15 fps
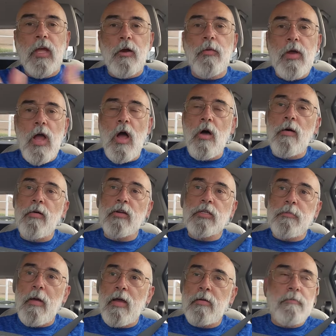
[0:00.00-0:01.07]
There we go.
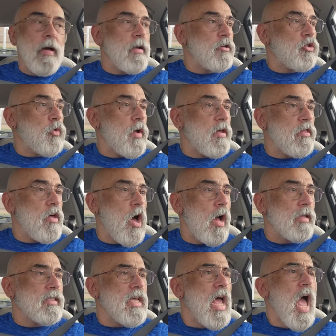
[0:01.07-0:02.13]
There's my stray
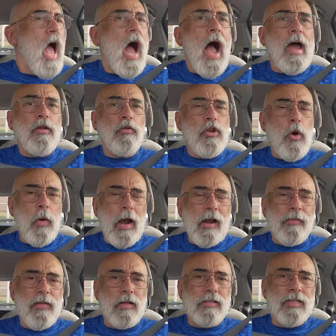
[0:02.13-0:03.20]
thoughts. I don't know
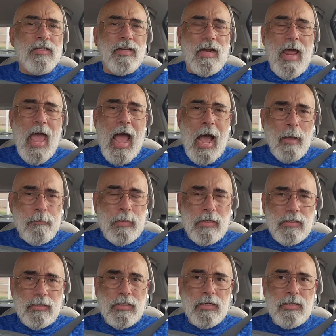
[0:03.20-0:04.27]
anything else that's going to
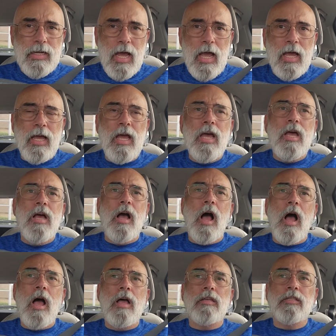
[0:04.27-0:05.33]
happen today.
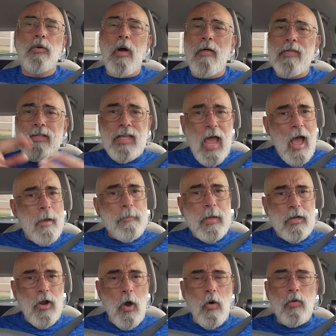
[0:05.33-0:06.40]
So on this
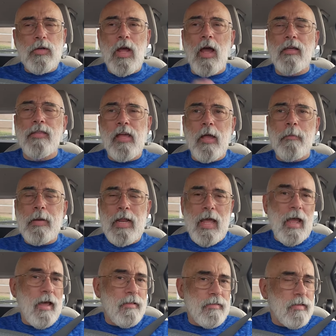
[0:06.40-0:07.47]
happy note, I think I'm going
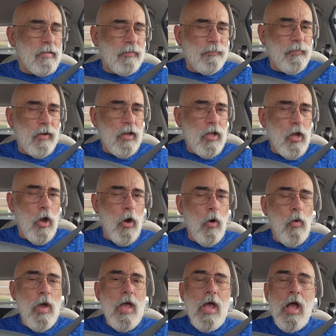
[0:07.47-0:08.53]
to end this
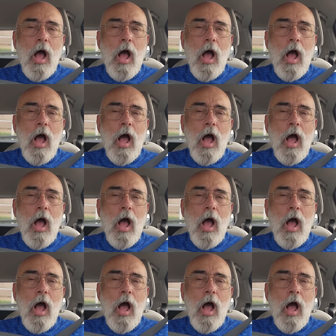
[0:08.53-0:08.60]
video.